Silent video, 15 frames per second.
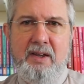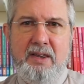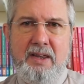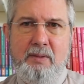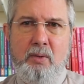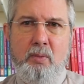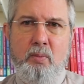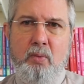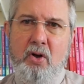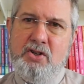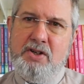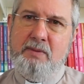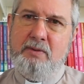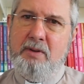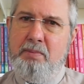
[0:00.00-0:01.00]
that were
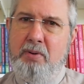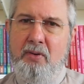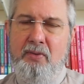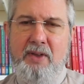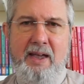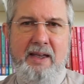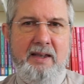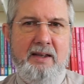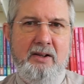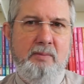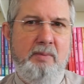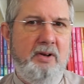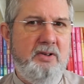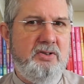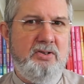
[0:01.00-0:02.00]
worshipped upon that hill
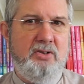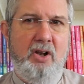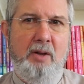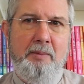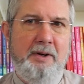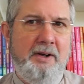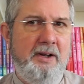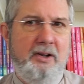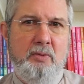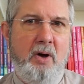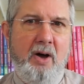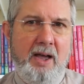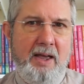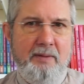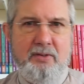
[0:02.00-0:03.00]
by Solomon and his
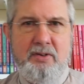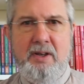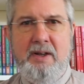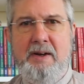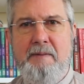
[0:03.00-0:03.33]
wives,